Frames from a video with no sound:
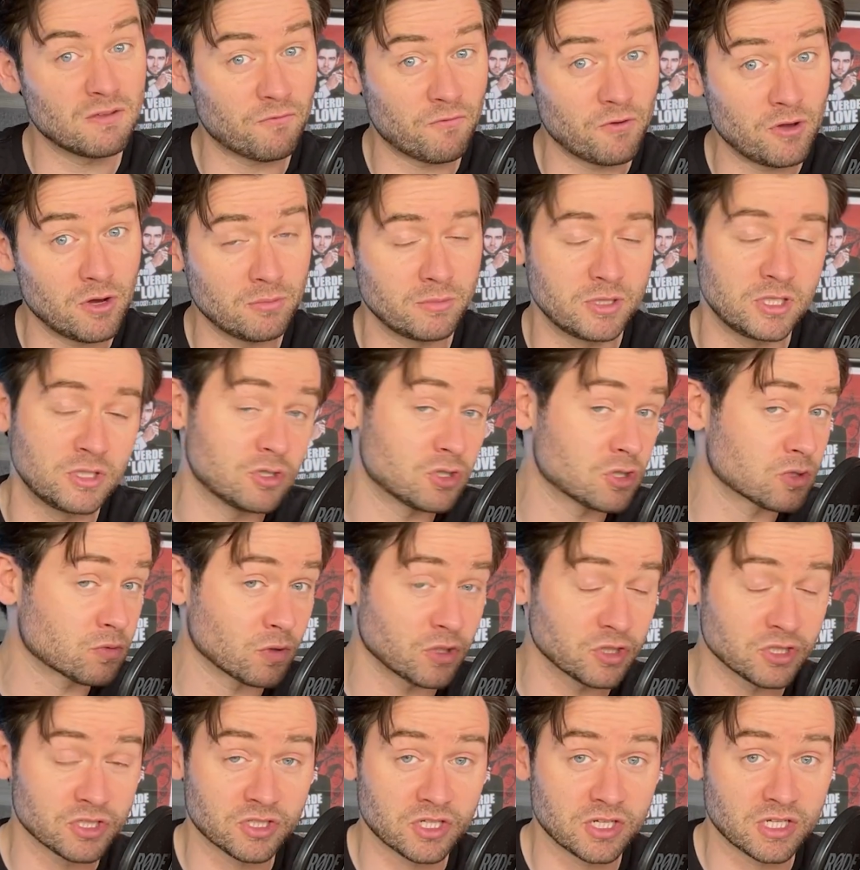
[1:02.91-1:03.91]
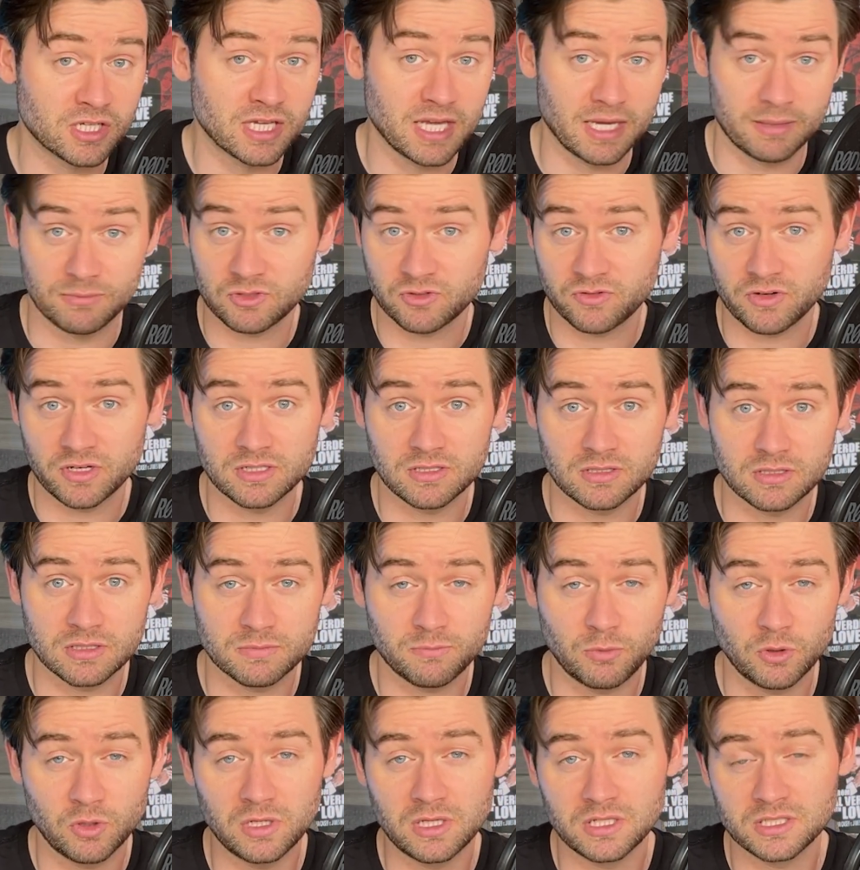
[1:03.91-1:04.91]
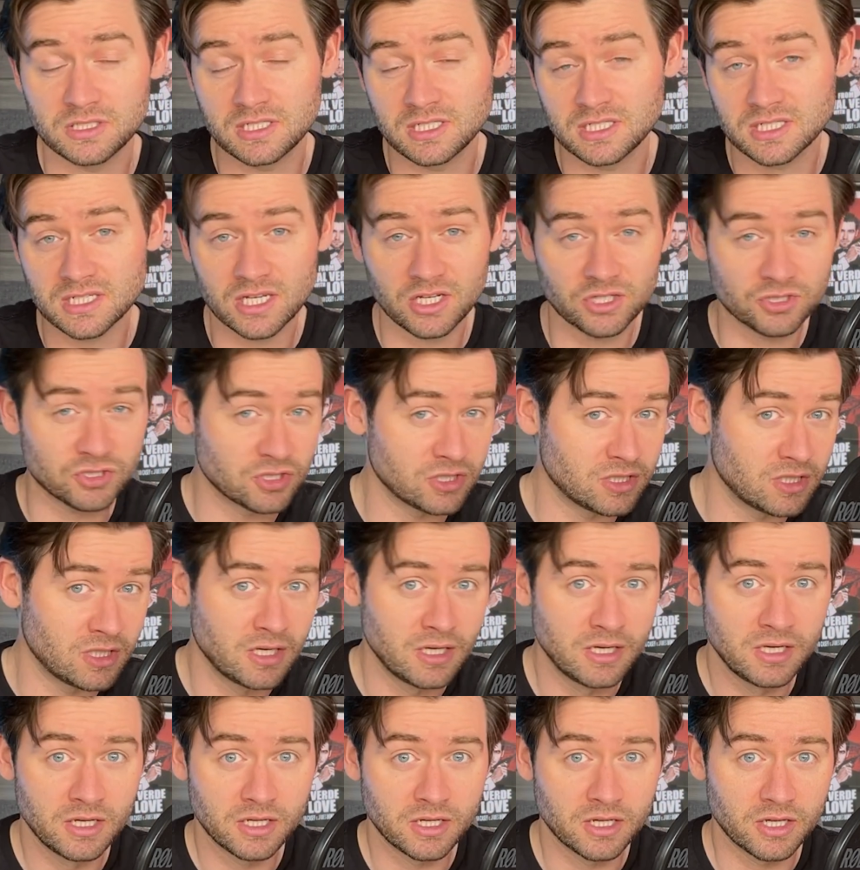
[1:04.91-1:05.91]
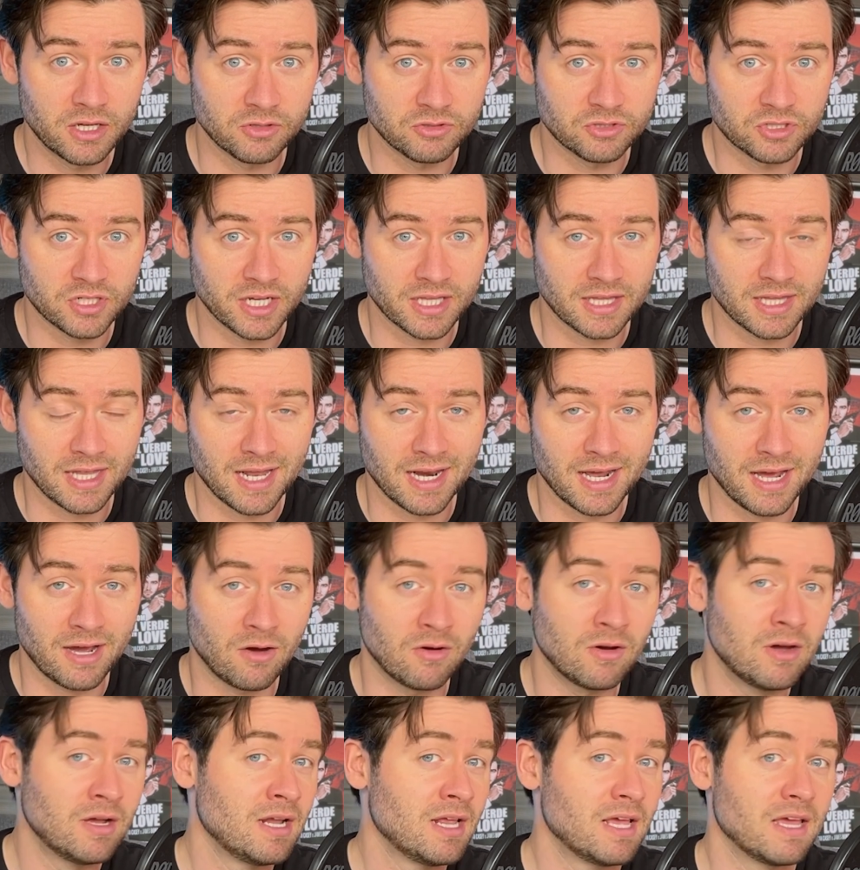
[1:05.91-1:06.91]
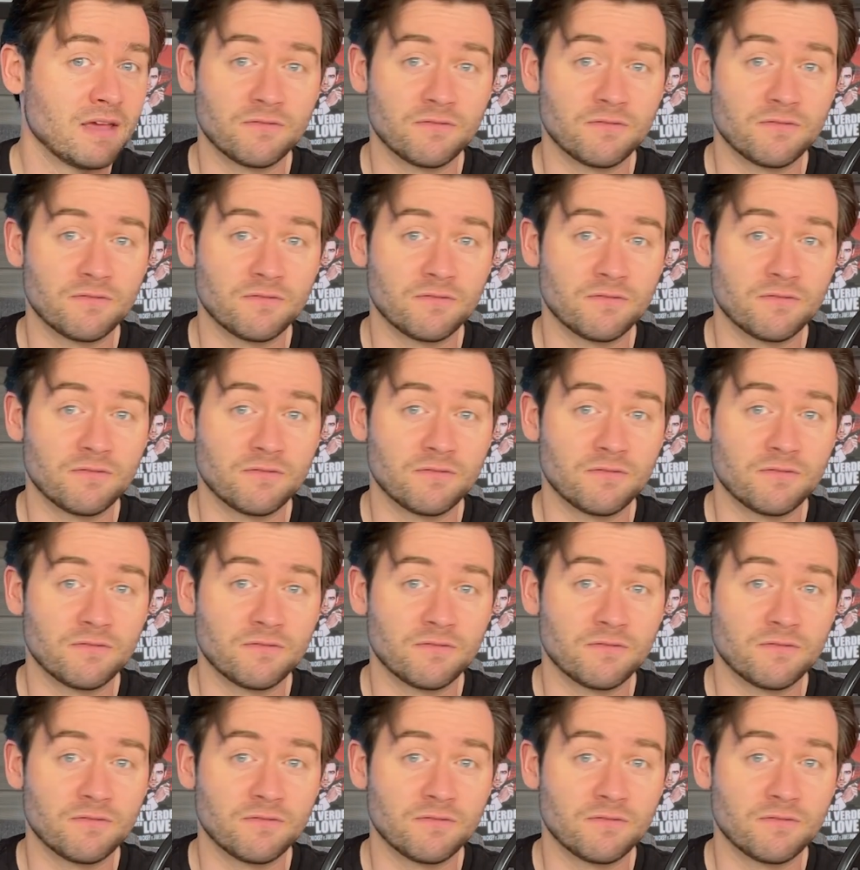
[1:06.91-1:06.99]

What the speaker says: film and you just want to skip straight to the spoiler discussion, go check that out.